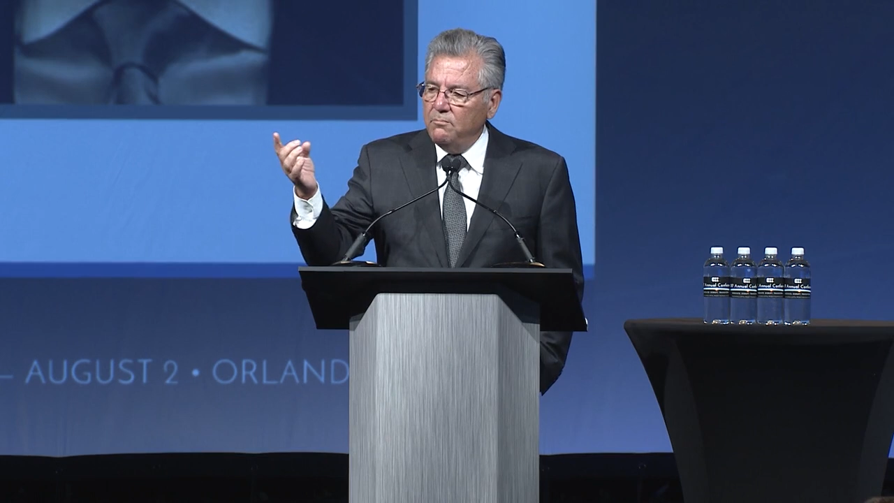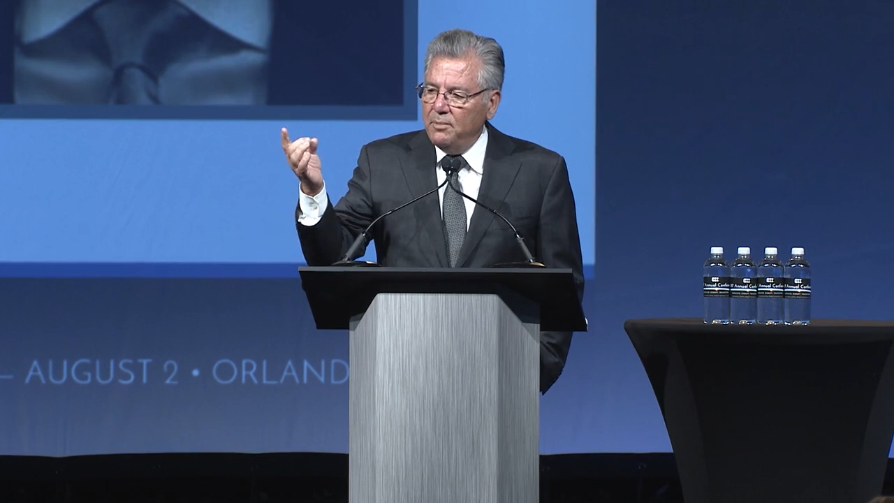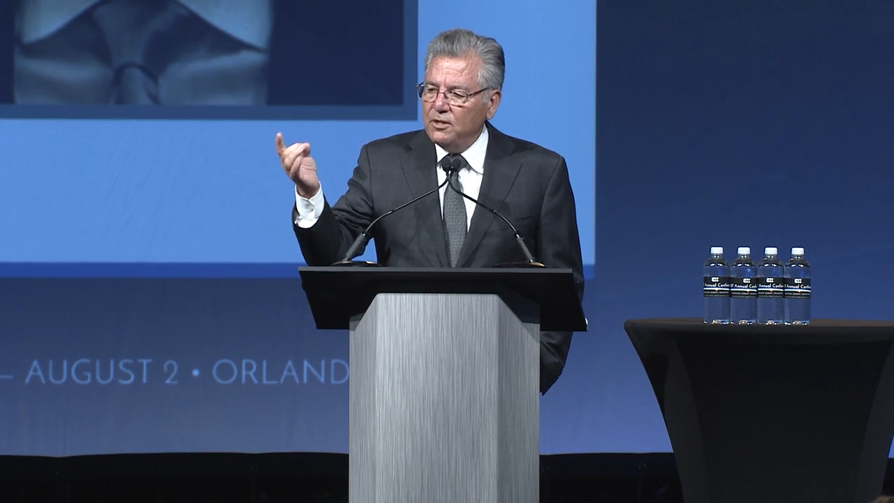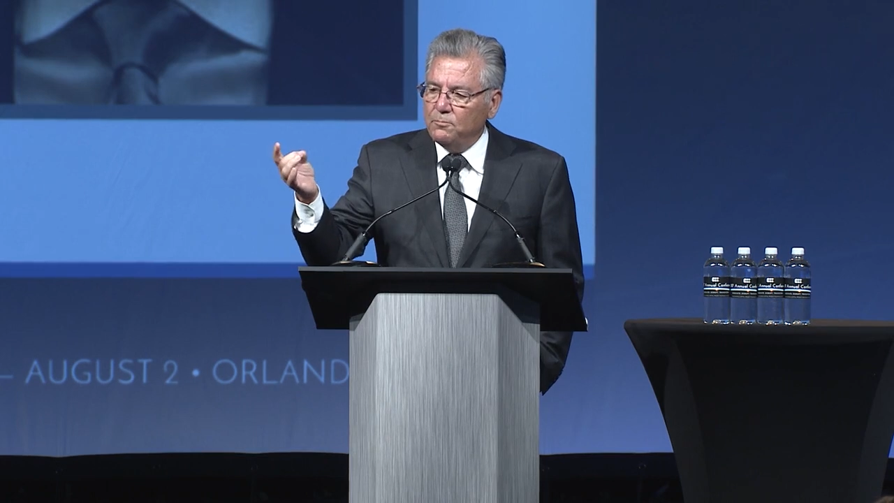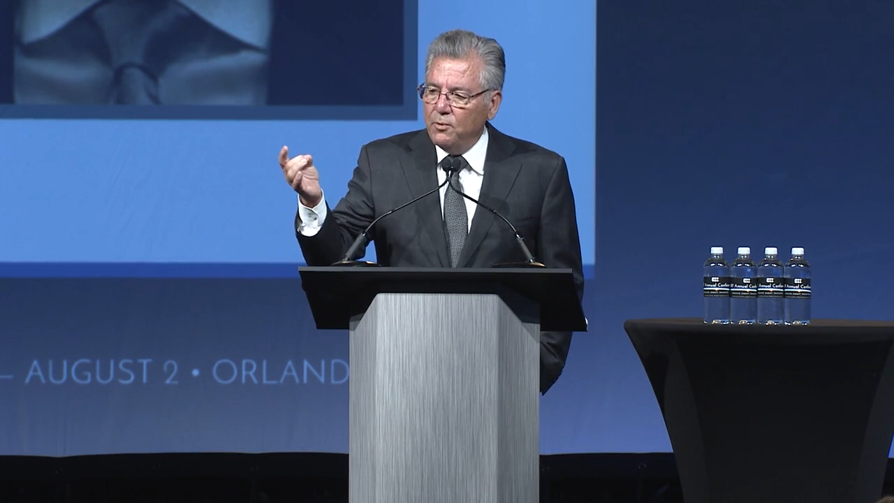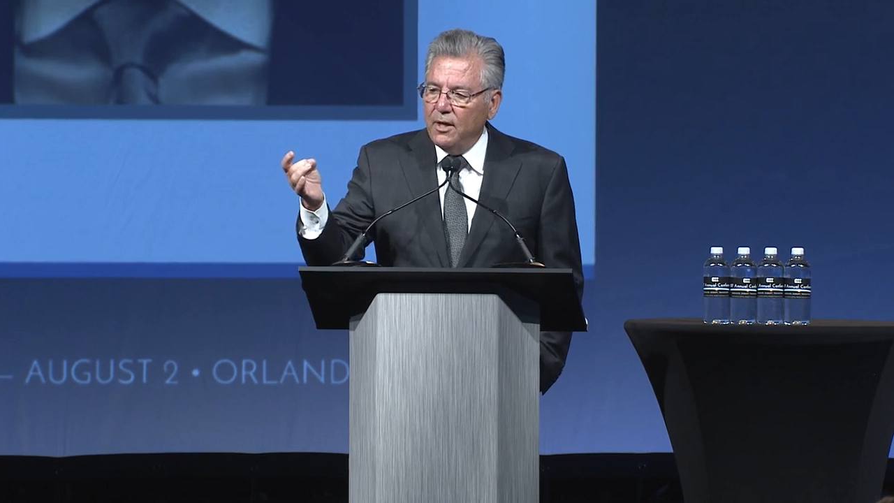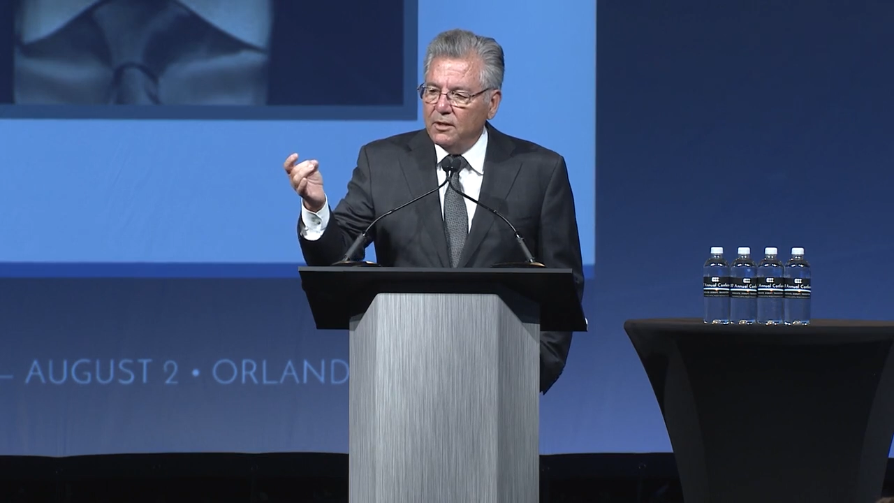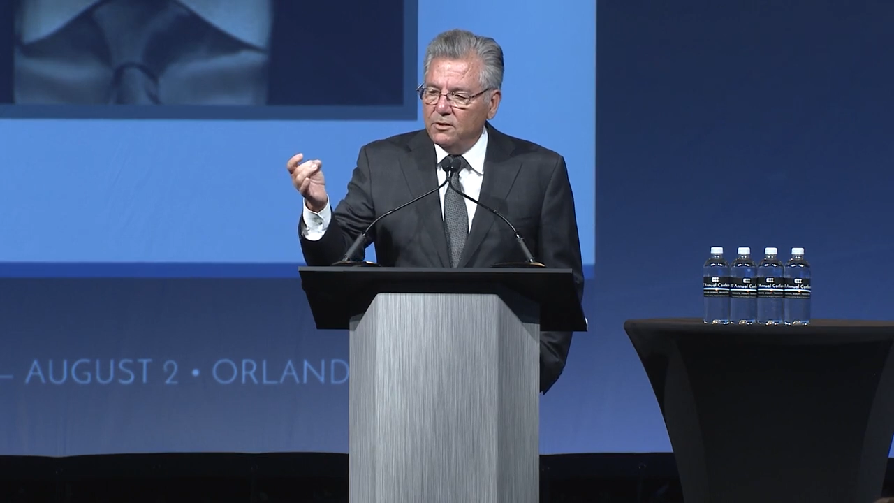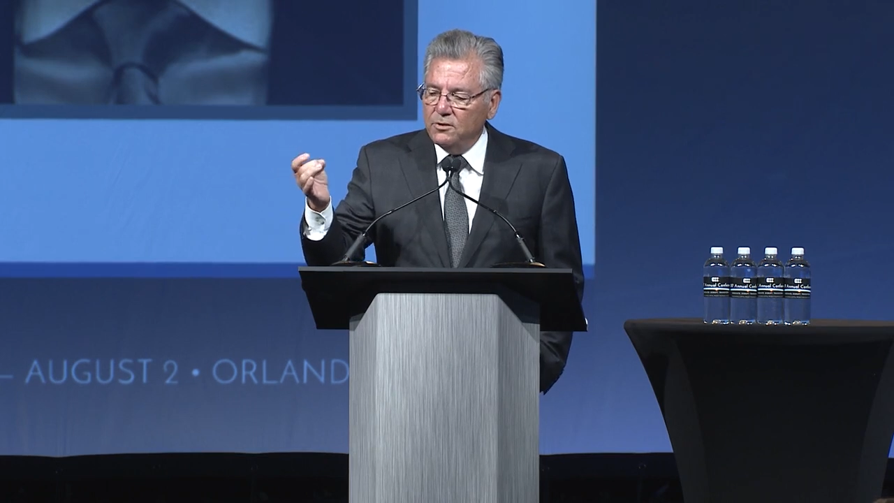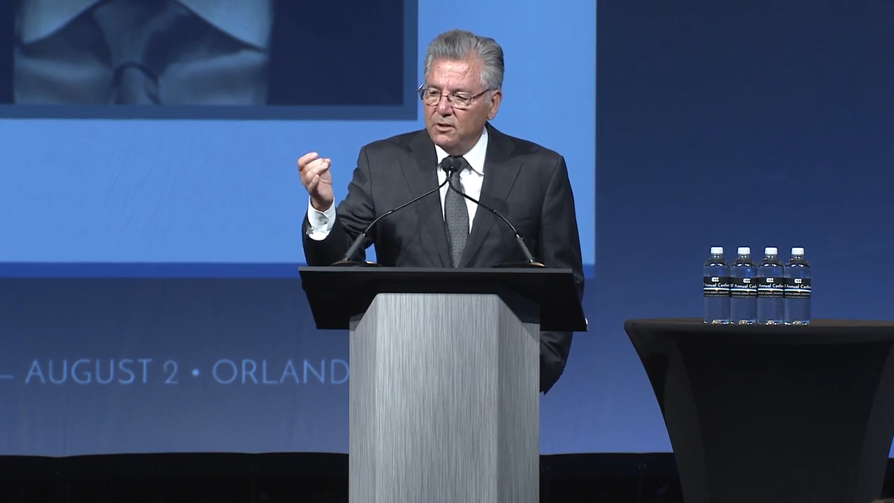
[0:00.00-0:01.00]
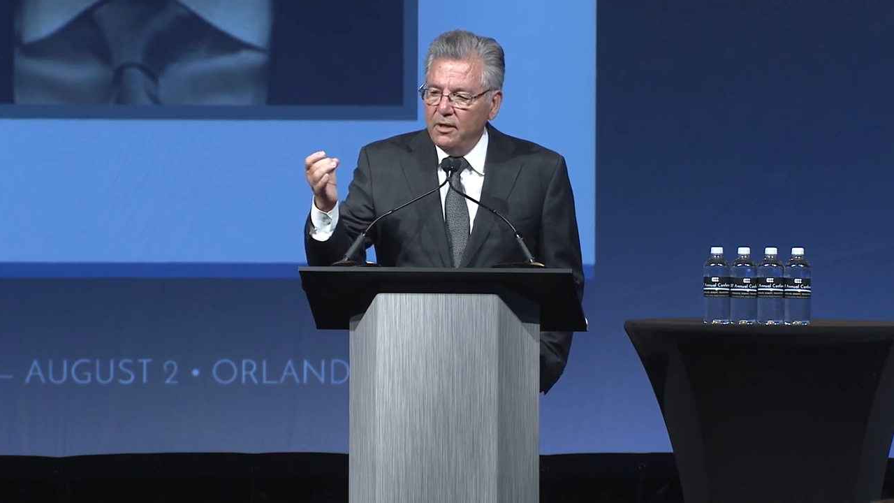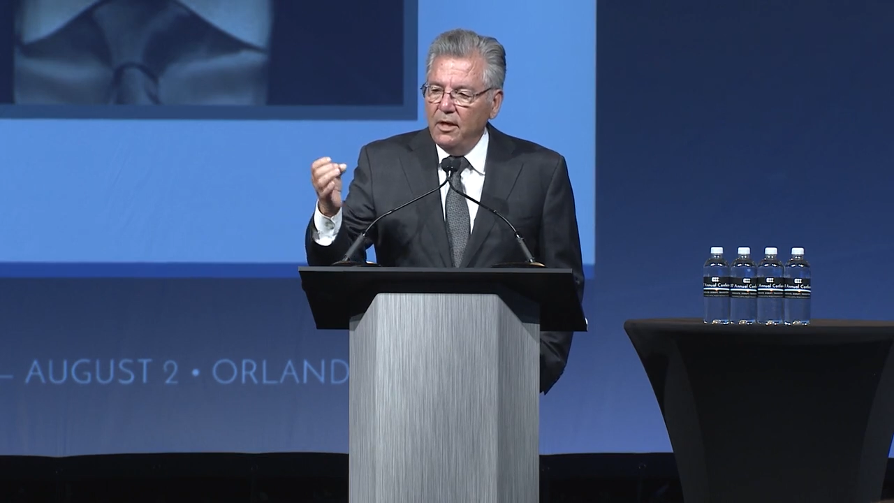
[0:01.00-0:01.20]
best practice,